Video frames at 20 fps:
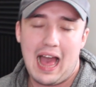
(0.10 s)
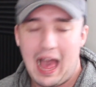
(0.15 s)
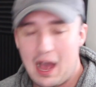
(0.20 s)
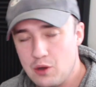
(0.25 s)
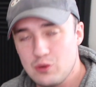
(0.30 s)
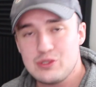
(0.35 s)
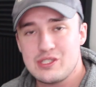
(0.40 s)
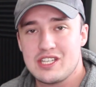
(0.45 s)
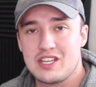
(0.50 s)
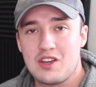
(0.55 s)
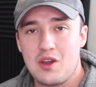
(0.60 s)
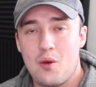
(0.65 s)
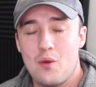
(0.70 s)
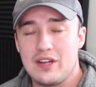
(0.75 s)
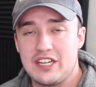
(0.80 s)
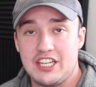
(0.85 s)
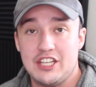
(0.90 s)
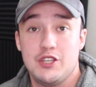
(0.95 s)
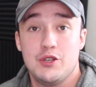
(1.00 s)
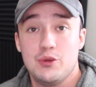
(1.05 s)
How's it
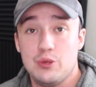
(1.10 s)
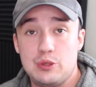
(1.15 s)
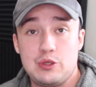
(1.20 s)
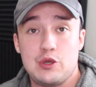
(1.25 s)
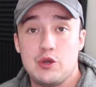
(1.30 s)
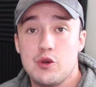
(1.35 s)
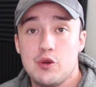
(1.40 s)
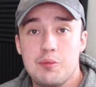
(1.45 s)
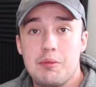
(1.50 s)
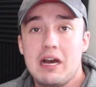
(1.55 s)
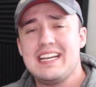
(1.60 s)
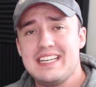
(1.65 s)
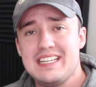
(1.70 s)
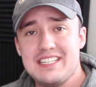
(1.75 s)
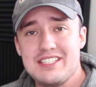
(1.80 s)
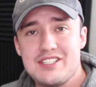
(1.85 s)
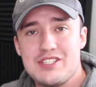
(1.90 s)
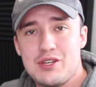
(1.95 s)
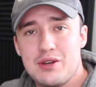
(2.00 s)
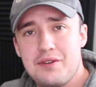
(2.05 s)
going, YouTube? It
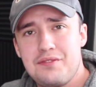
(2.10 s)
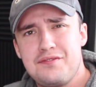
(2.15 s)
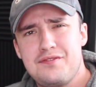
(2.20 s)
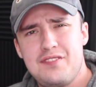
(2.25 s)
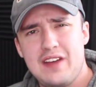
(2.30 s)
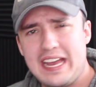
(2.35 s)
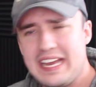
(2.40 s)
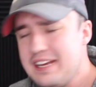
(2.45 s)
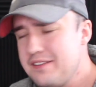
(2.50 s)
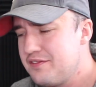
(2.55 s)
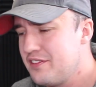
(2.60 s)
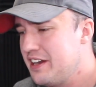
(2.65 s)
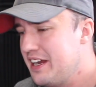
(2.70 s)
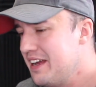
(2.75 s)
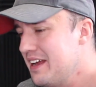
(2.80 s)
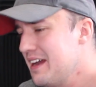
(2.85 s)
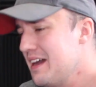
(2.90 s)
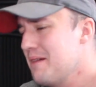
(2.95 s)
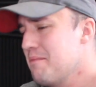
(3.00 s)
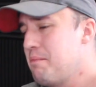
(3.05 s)
is your
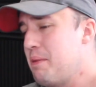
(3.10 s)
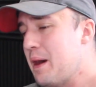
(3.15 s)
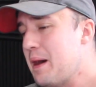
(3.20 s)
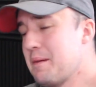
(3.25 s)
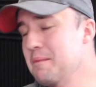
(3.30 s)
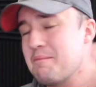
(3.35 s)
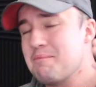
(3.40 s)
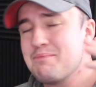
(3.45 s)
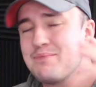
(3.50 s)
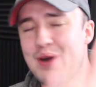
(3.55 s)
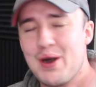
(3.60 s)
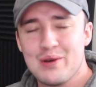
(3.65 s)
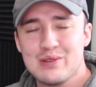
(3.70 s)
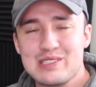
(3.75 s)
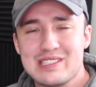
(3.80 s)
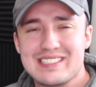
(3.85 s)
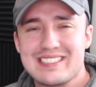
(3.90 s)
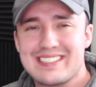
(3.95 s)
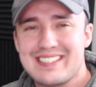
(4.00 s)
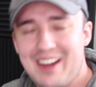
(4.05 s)
favorite, but
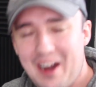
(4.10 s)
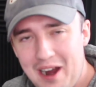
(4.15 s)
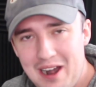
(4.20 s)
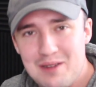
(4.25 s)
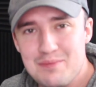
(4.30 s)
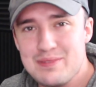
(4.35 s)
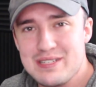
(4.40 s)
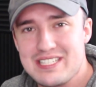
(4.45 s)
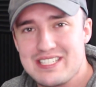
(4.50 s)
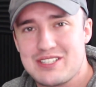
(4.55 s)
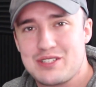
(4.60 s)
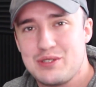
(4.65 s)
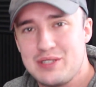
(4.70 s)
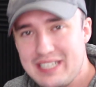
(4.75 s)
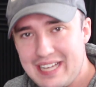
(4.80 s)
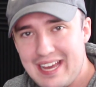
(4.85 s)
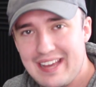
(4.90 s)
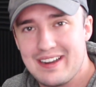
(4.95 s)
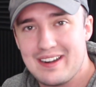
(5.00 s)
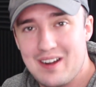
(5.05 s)
most garbage
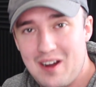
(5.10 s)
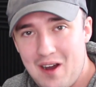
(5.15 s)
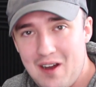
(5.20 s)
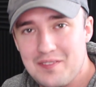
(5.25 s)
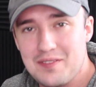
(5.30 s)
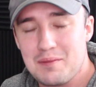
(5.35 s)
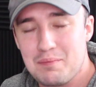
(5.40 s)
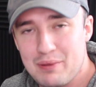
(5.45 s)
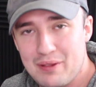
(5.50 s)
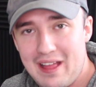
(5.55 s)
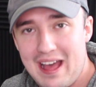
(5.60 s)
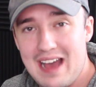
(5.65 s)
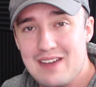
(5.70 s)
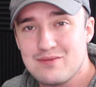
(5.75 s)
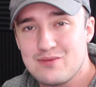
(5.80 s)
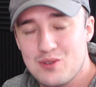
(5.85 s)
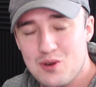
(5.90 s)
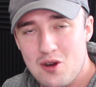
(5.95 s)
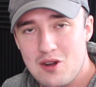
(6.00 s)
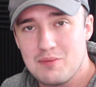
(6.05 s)
creator on the
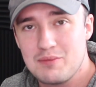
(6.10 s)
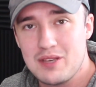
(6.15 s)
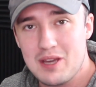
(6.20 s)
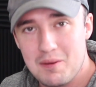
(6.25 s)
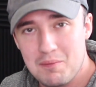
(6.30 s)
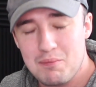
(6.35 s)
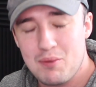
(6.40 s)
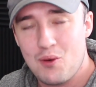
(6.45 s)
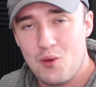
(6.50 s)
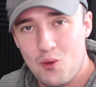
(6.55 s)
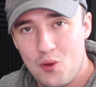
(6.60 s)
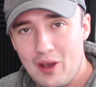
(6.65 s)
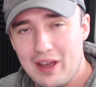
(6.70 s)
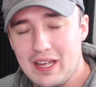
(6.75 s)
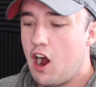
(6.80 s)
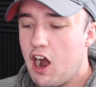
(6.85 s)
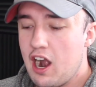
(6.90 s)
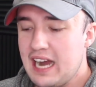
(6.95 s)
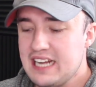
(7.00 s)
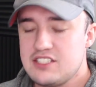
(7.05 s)
platform, ya boy.
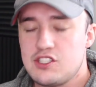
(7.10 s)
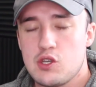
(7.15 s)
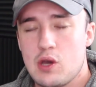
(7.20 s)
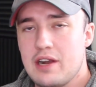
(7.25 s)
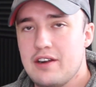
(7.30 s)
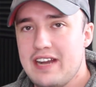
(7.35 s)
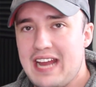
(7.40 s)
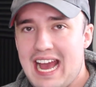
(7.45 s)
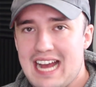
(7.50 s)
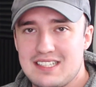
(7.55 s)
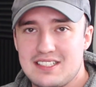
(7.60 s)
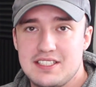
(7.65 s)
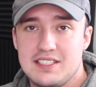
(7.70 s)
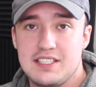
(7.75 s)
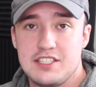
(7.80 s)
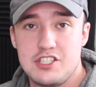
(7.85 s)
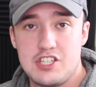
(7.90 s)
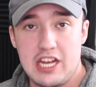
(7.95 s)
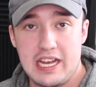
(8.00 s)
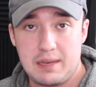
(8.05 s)
All right, so I reacted
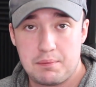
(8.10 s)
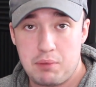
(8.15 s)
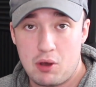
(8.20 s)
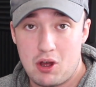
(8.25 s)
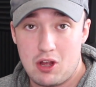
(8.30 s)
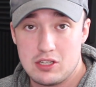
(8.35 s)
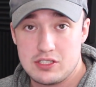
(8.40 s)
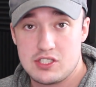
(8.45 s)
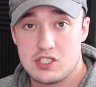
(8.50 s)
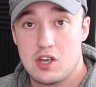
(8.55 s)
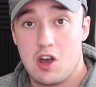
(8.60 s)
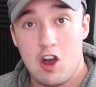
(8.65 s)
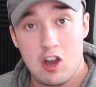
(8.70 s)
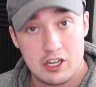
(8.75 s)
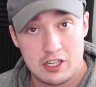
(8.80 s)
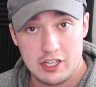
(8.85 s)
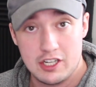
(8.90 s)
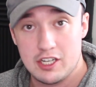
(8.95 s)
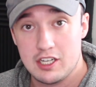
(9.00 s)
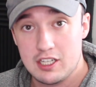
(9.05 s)
to Jake Paul's
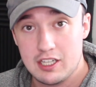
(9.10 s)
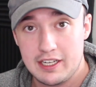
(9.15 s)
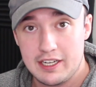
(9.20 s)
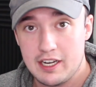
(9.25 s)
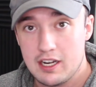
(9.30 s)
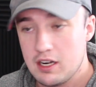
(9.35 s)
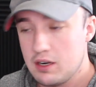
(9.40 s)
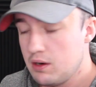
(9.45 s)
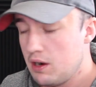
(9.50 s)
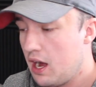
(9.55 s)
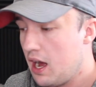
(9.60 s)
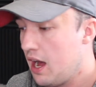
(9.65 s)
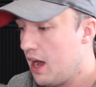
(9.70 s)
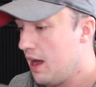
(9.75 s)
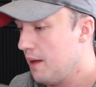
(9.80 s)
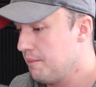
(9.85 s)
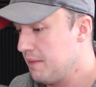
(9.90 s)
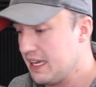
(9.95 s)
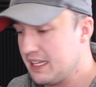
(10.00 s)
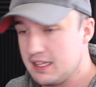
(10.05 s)
song earlier,
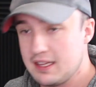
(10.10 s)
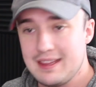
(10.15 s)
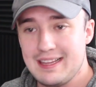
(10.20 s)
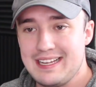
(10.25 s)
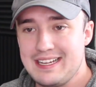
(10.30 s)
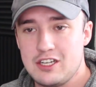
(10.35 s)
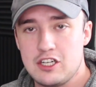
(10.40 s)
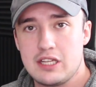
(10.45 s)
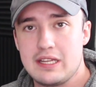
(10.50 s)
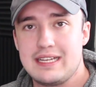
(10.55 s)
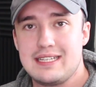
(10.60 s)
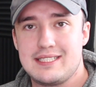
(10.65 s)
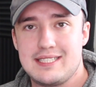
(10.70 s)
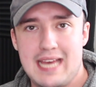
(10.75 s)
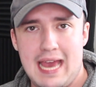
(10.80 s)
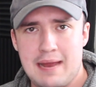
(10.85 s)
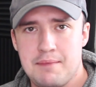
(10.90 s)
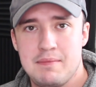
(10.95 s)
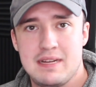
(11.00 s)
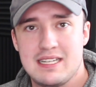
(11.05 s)
and literally
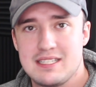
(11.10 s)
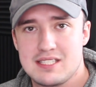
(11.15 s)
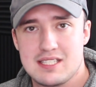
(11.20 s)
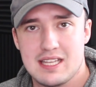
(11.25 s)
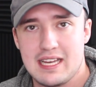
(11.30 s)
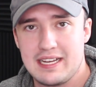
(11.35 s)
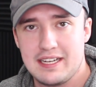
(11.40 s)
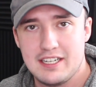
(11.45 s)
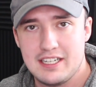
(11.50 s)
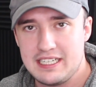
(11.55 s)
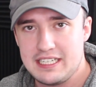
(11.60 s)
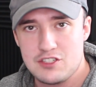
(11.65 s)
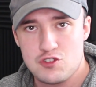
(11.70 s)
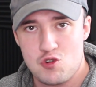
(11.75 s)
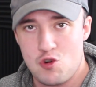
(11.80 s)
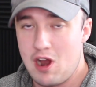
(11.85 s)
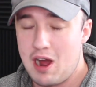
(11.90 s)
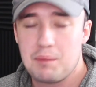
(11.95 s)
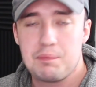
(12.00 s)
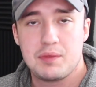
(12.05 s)
10 minutes later, he
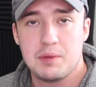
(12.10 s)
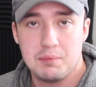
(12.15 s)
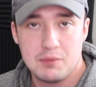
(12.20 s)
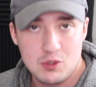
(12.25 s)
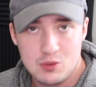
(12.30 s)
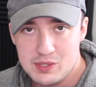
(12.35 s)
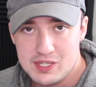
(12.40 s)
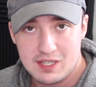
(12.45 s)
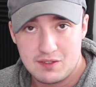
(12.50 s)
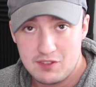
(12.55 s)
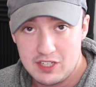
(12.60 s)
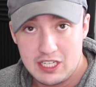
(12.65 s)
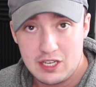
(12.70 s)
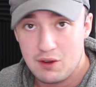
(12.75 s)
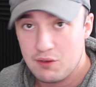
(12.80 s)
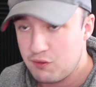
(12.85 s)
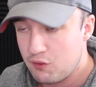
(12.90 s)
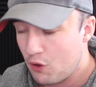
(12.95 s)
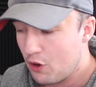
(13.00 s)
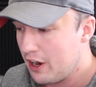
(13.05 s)
dropped the music
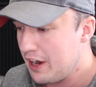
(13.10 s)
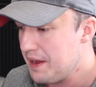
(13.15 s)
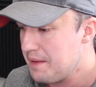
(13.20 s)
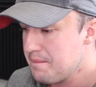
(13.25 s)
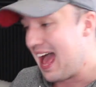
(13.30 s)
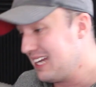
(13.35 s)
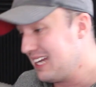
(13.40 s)
video for it.